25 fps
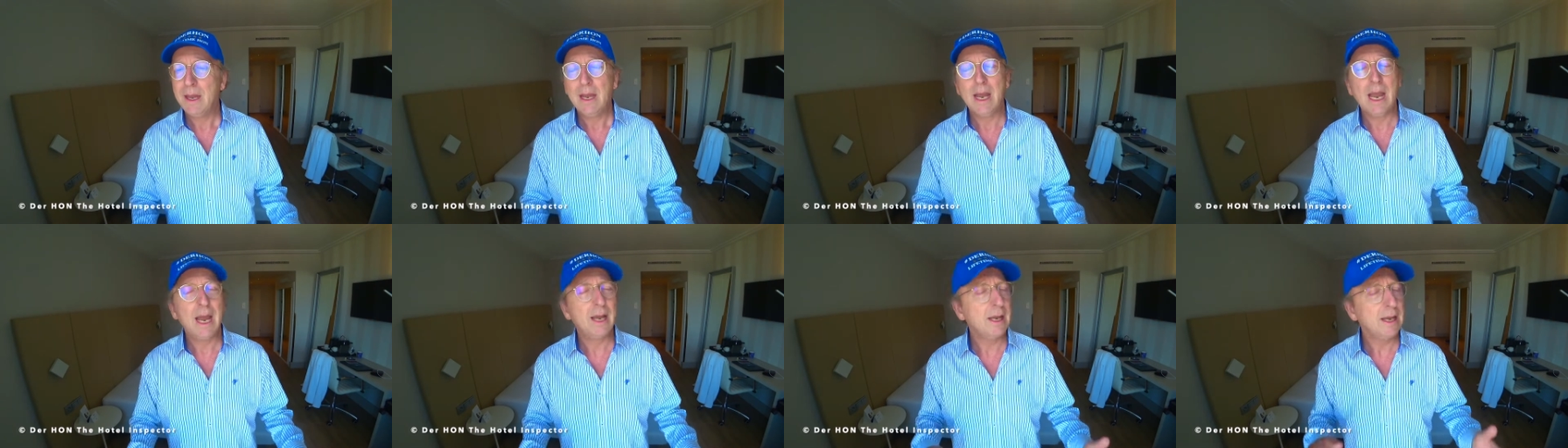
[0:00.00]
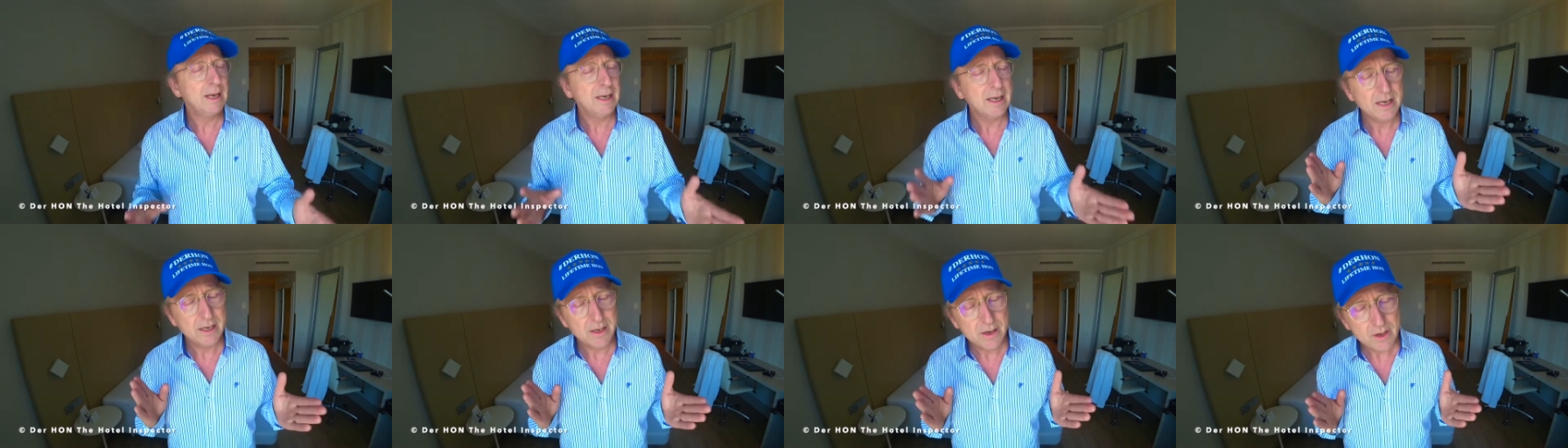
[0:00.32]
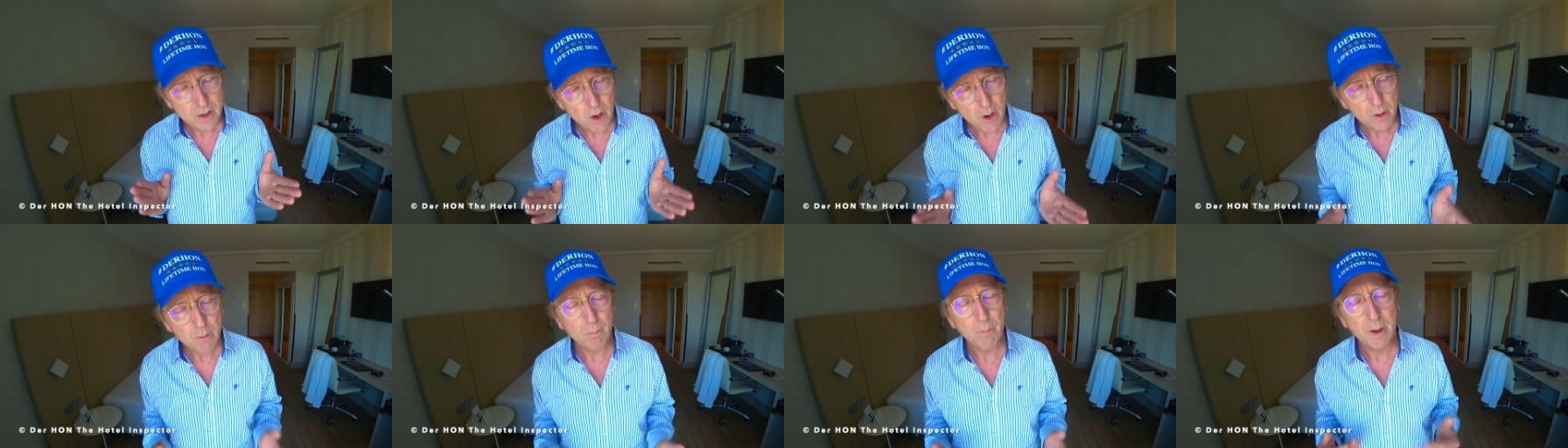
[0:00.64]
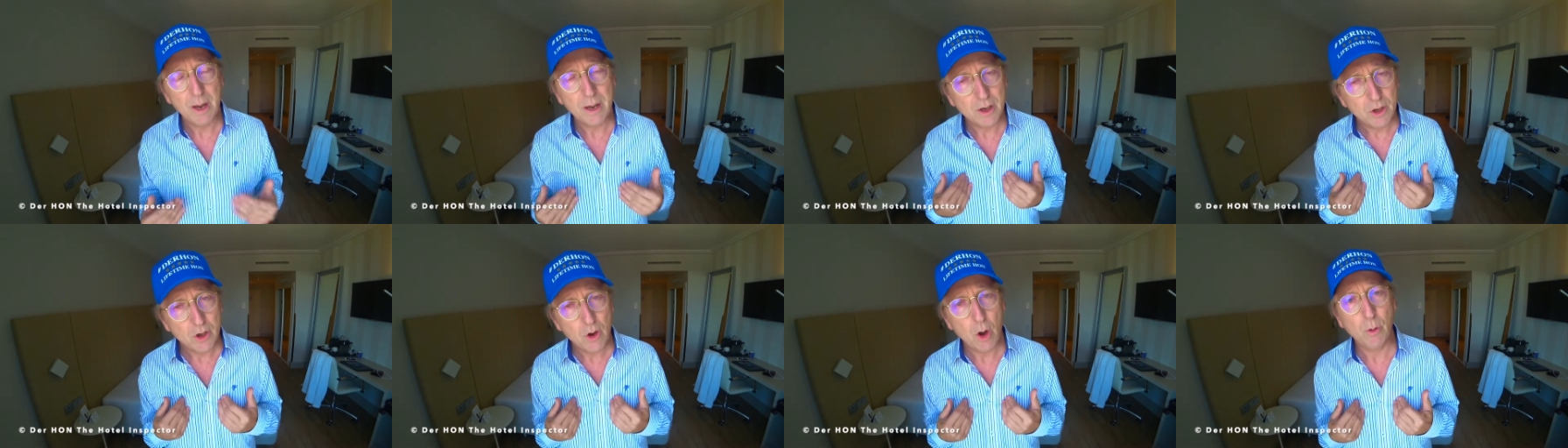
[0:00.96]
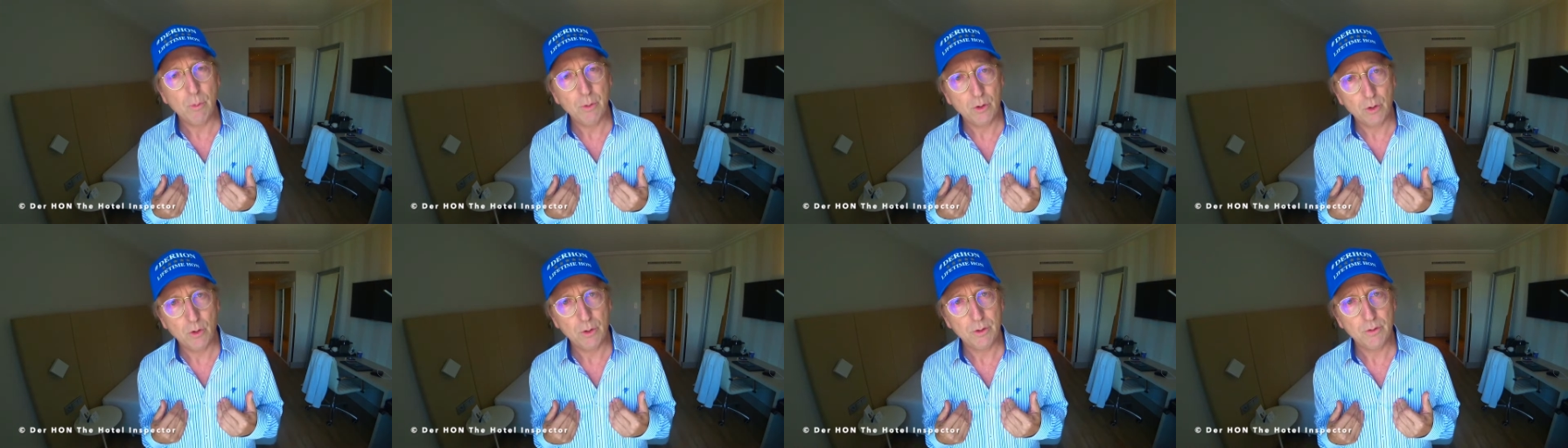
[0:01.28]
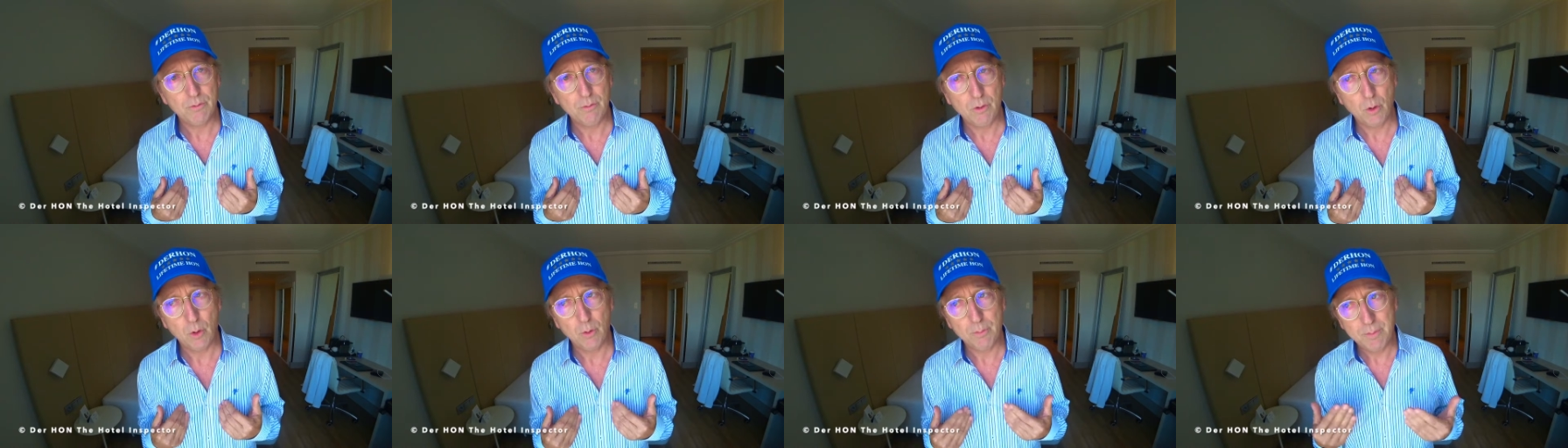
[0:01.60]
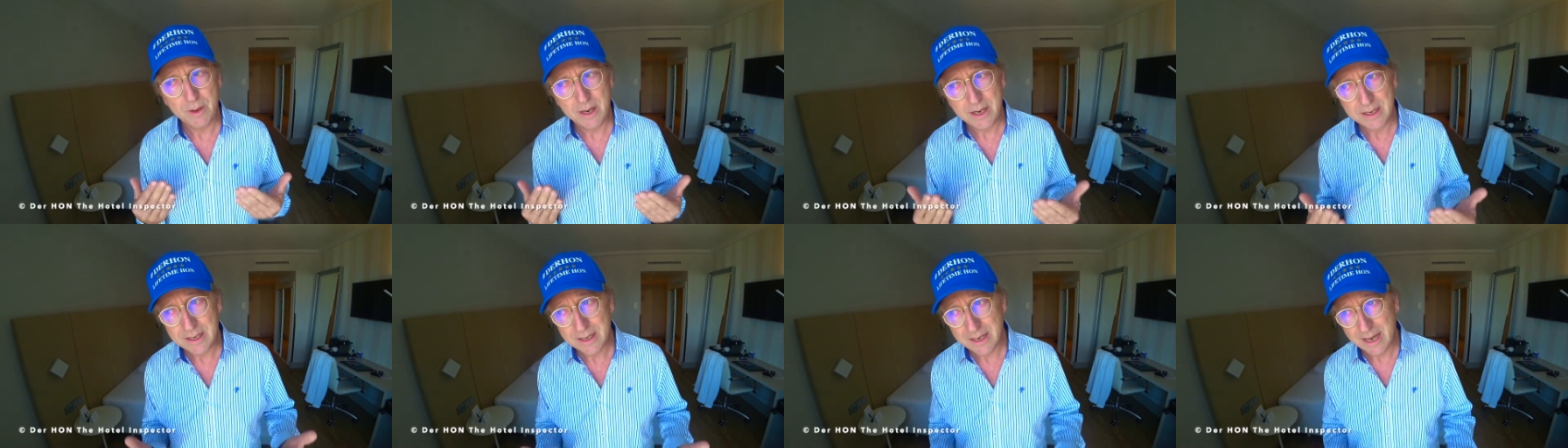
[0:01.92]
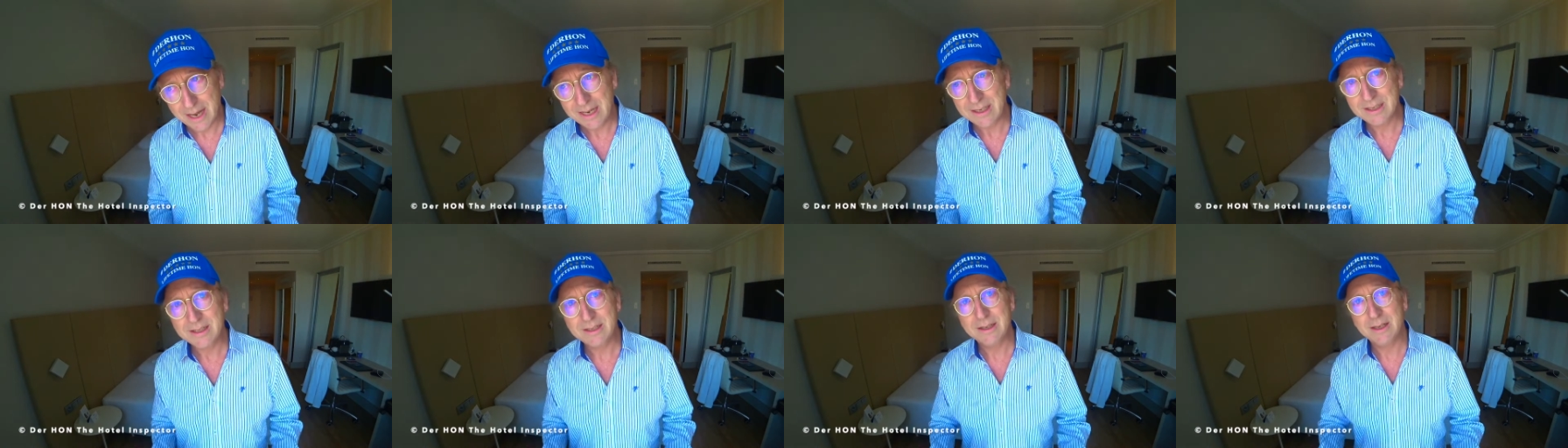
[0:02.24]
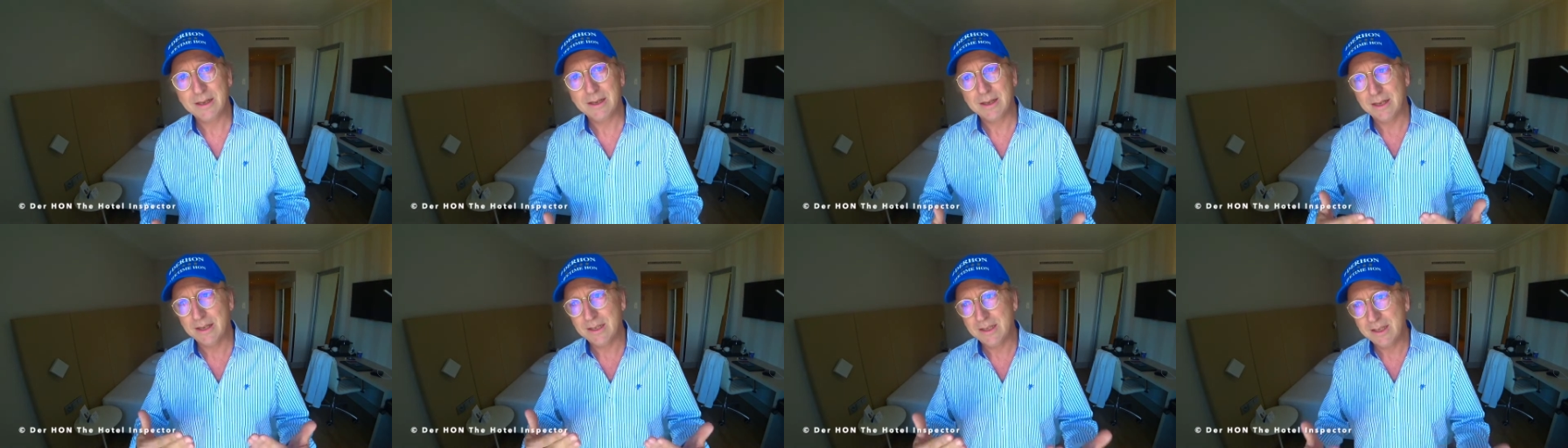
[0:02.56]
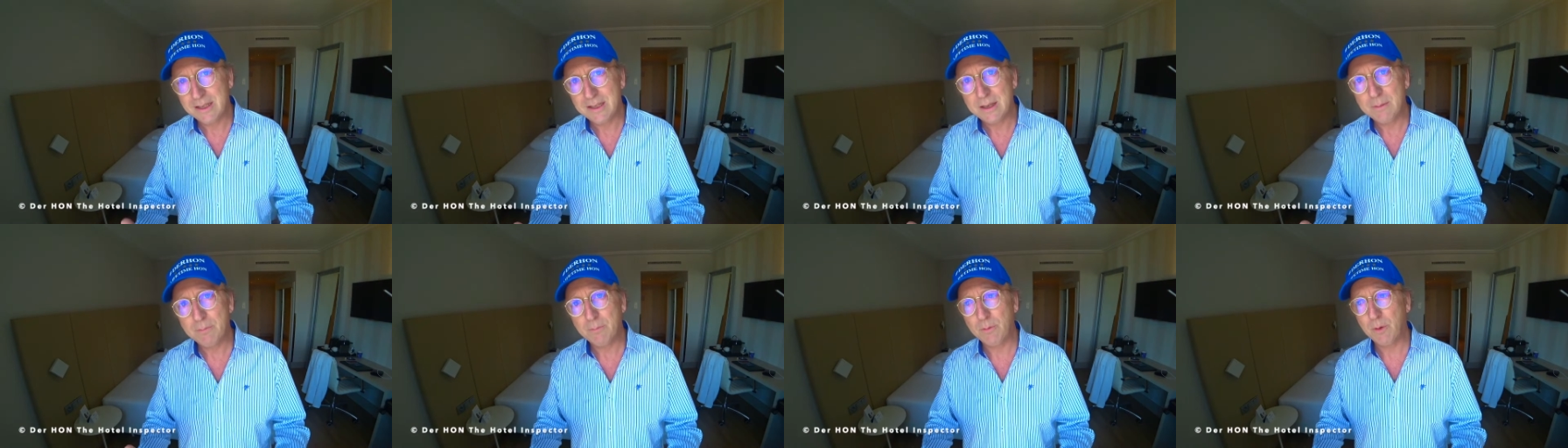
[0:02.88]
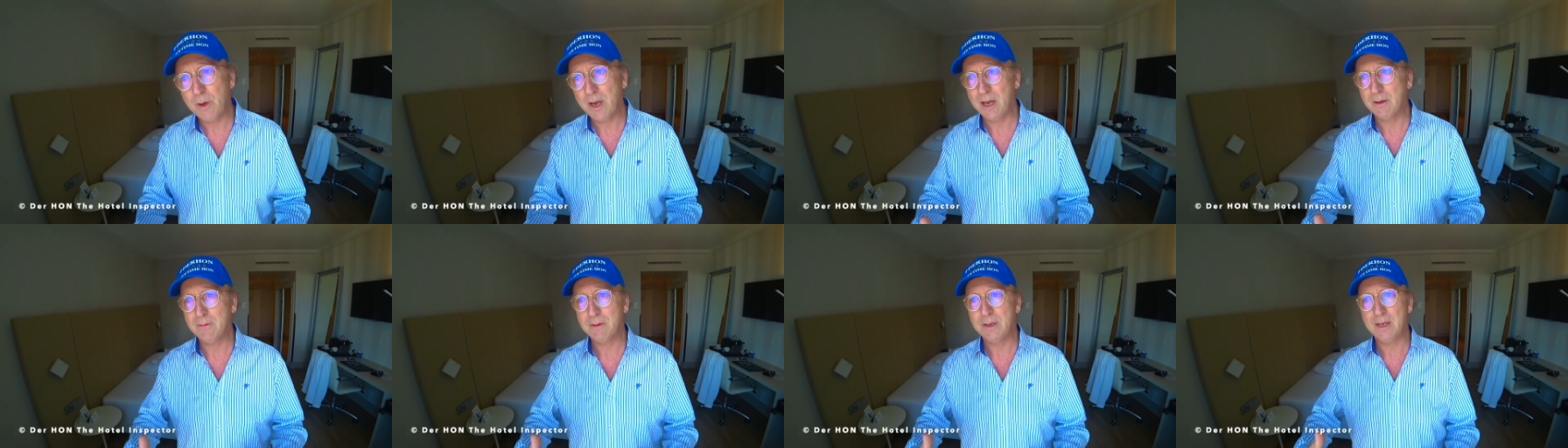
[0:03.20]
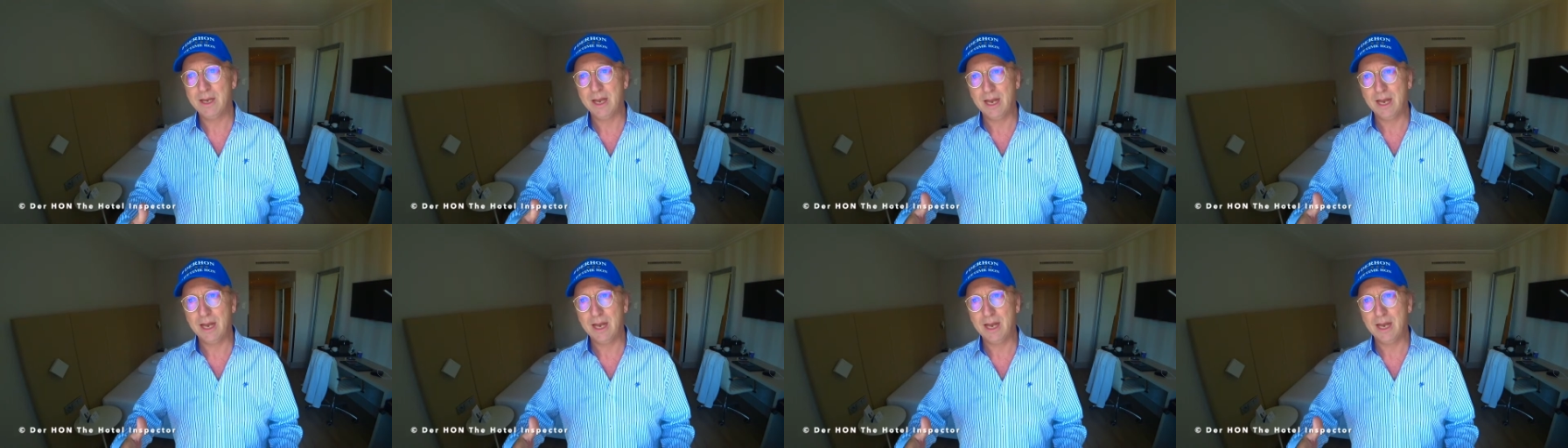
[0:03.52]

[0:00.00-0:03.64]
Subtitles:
And it is not my job to inform these guests that this is a private